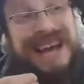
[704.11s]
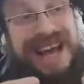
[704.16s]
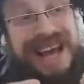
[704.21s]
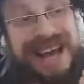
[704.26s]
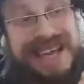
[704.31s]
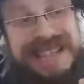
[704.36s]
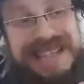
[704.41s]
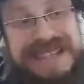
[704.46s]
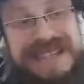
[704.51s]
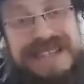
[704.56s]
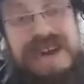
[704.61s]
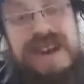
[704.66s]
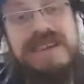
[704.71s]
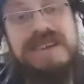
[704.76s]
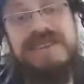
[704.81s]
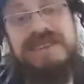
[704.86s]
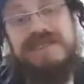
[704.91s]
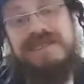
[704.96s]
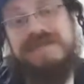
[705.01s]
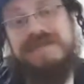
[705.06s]
as
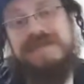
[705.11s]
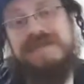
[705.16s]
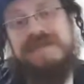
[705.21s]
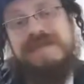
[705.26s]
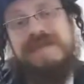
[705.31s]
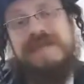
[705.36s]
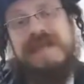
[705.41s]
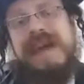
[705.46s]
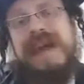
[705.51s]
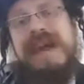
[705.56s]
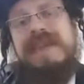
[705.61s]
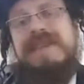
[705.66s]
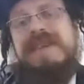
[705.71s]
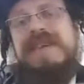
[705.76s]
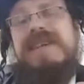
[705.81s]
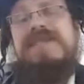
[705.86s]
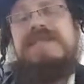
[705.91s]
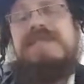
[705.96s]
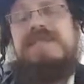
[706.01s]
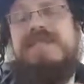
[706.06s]
such, and
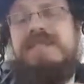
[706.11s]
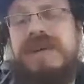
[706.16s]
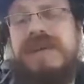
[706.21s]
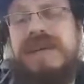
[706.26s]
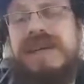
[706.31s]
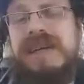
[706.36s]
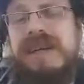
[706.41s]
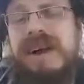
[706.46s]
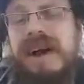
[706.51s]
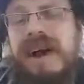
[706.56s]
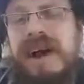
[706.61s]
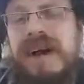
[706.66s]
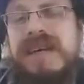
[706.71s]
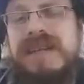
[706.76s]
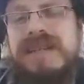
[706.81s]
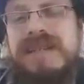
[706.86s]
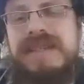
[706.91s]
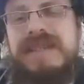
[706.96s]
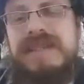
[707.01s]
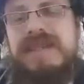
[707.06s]
this will bring
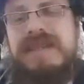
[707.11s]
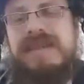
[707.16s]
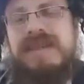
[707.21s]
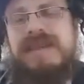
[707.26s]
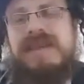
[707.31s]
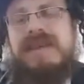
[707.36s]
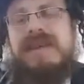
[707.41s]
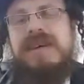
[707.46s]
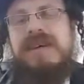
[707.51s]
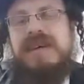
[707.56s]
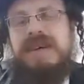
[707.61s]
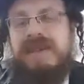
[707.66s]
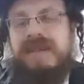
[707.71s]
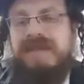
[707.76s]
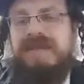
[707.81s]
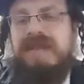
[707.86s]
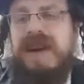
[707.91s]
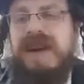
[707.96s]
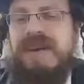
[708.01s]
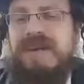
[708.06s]
us
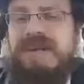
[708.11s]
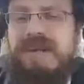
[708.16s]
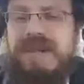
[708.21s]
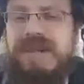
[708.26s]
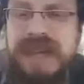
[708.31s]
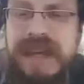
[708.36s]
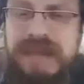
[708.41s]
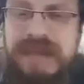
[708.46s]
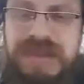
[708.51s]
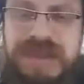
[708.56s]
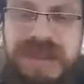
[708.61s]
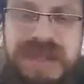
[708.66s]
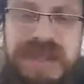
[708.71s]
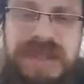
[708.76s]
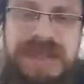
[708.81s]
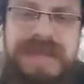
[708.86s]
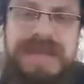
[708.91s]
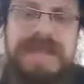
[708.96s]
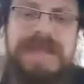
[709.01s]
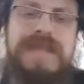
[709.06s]
the final
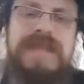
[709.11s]
redemption.